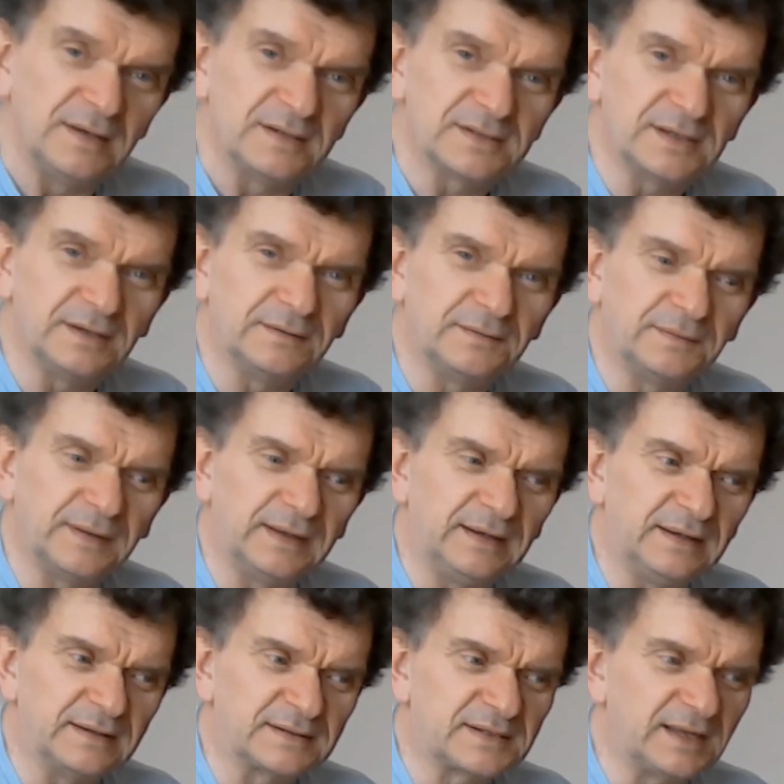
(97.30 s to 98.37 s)
So
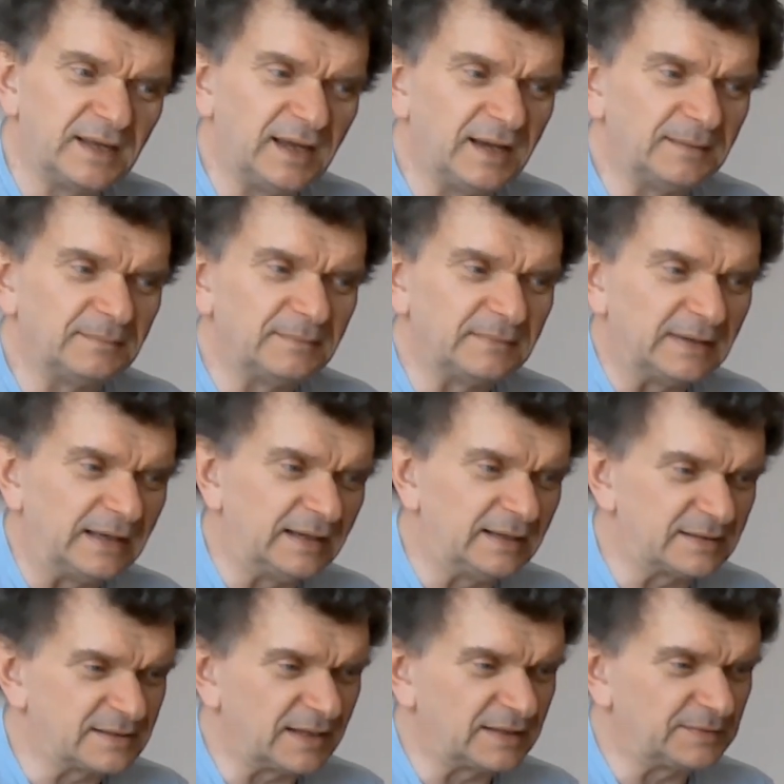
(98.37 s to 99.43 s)
the
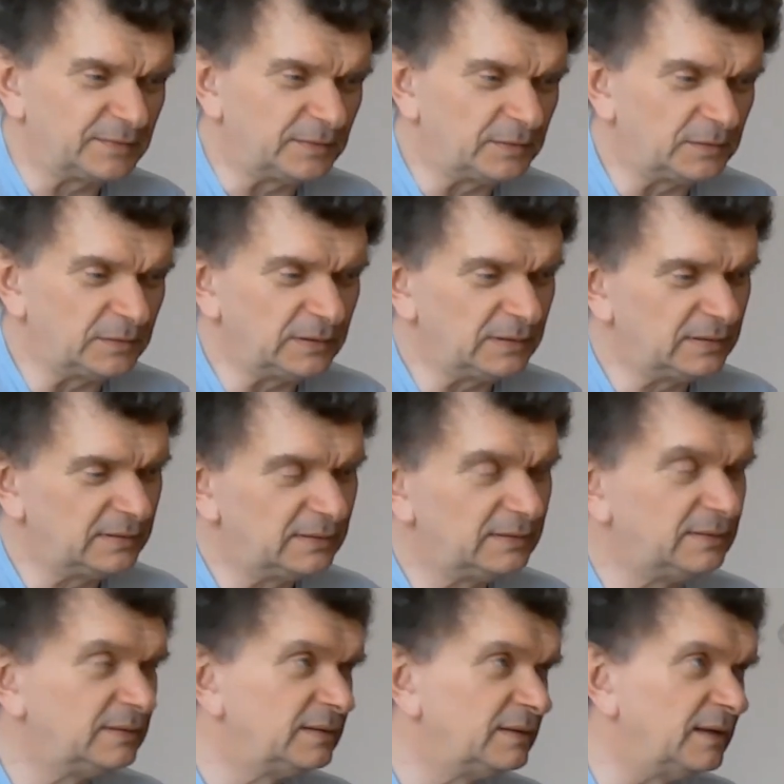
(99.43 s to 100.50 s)
CEM stands for
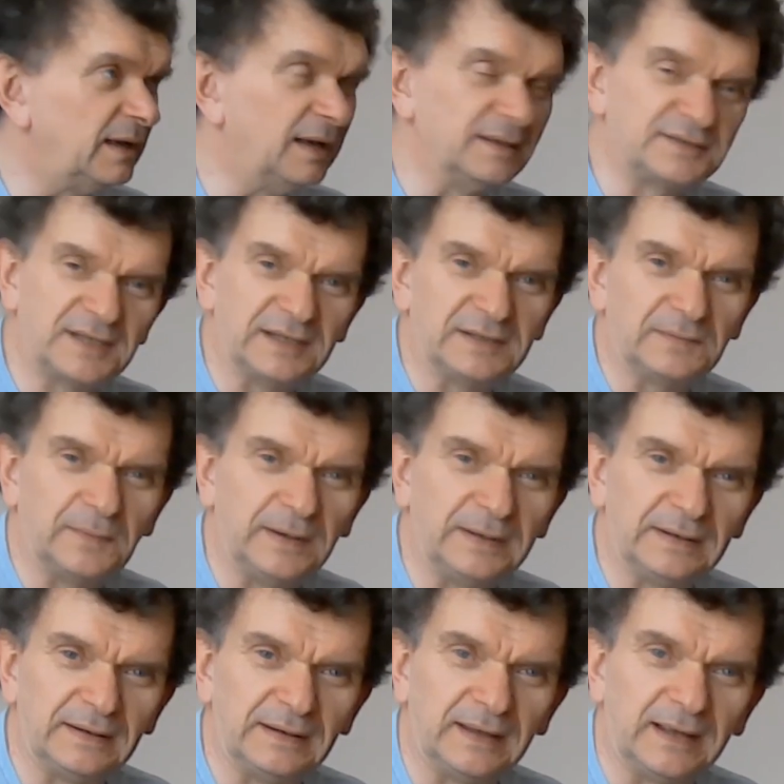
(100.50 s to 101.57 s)

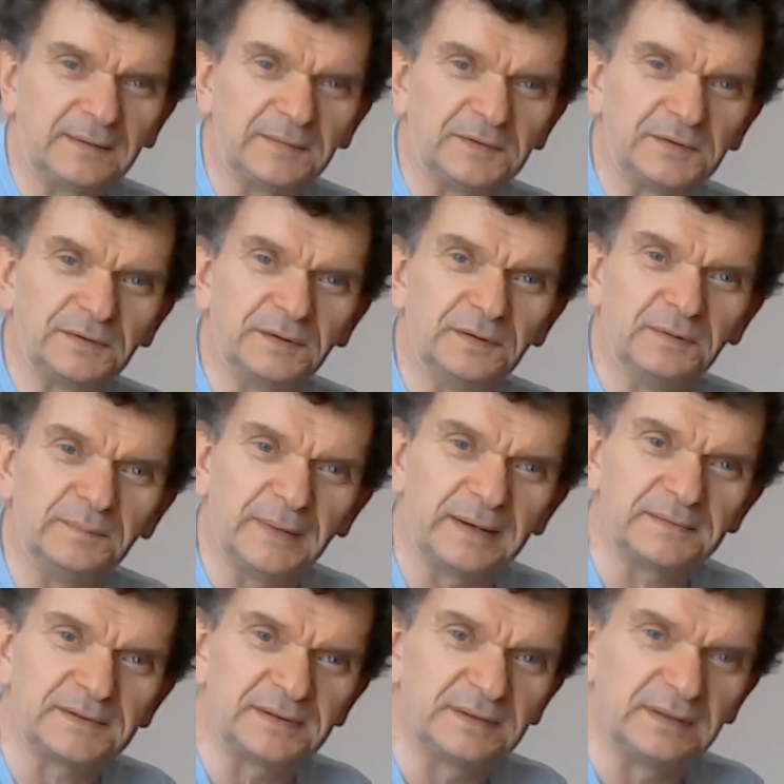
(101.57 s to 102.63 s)
Center-Weighted Equatorial
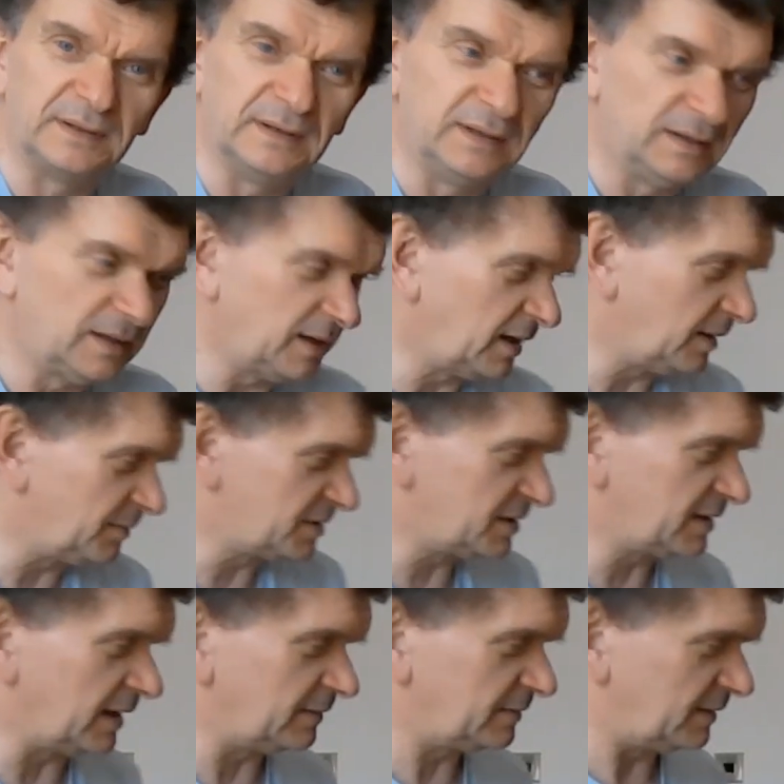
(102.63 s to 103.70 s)
Mount, which
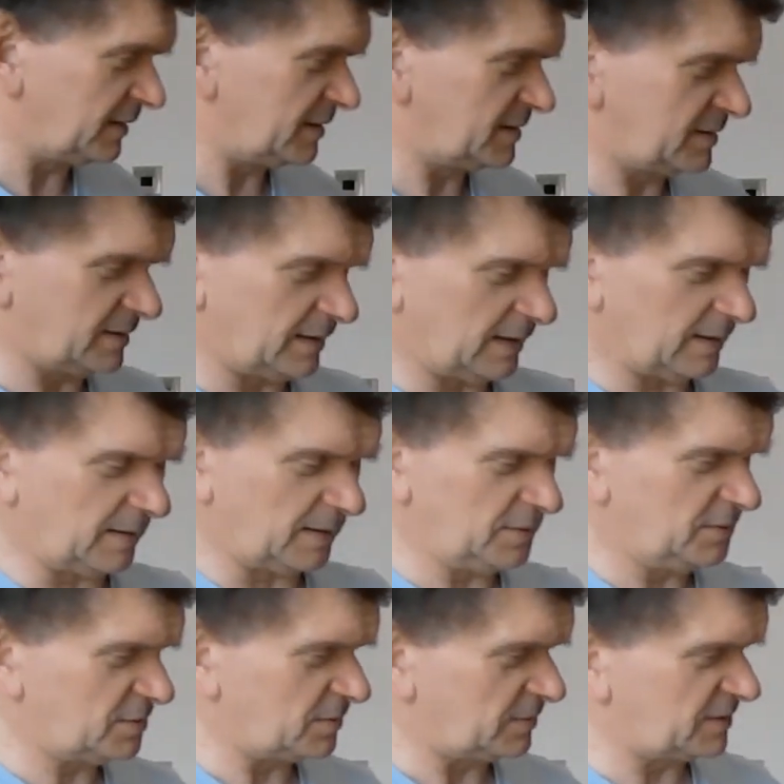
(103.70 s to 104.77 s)
is down to this
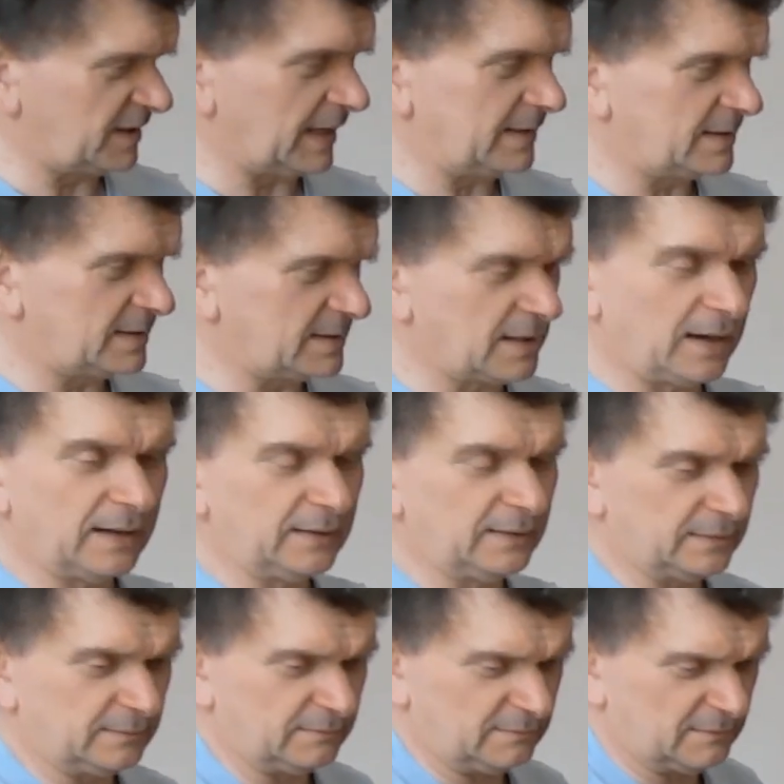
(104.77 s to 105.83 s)
unusual Z design
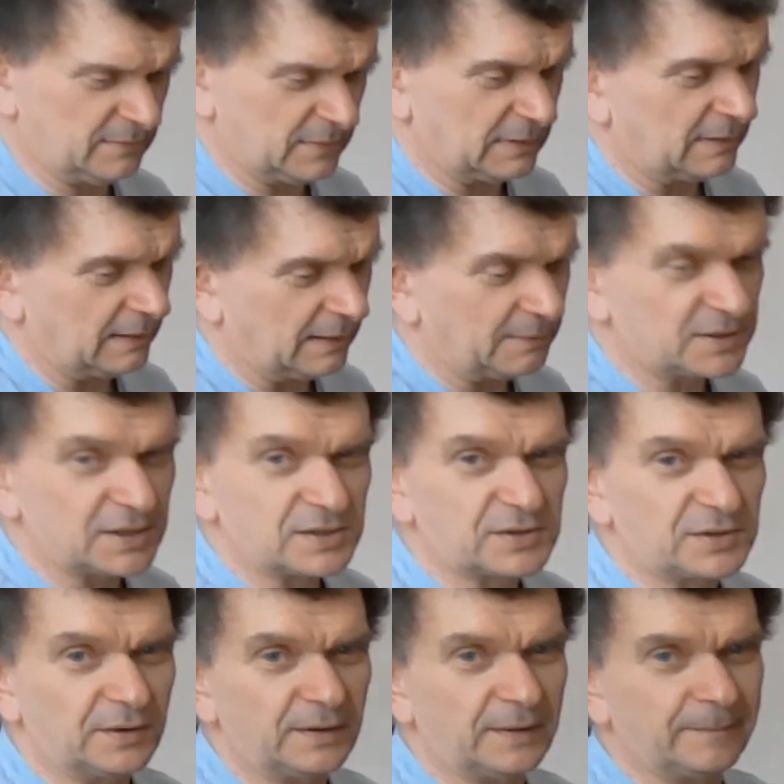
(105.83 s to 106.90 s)
that, it says
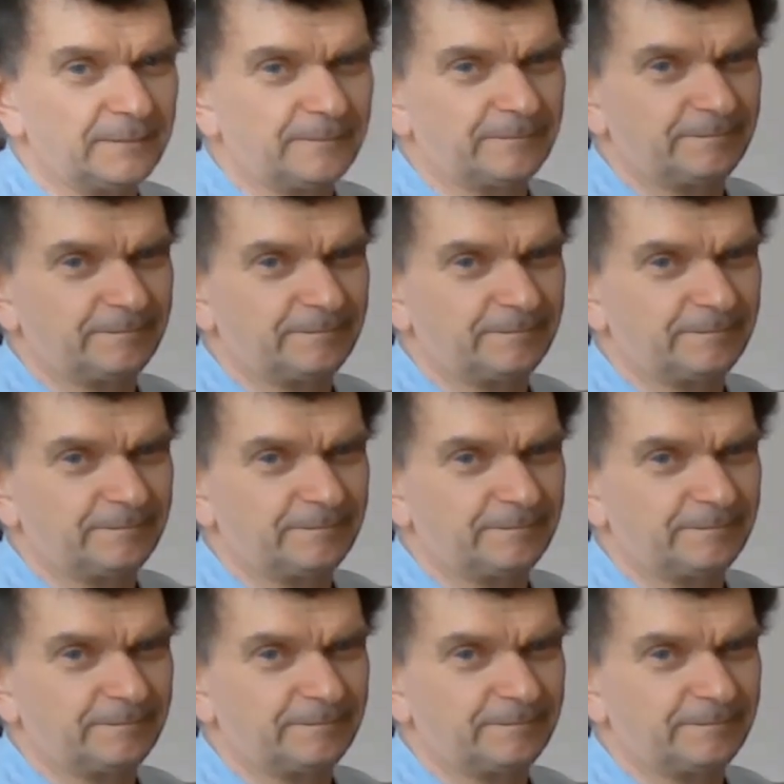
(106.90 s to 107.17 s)
turn it.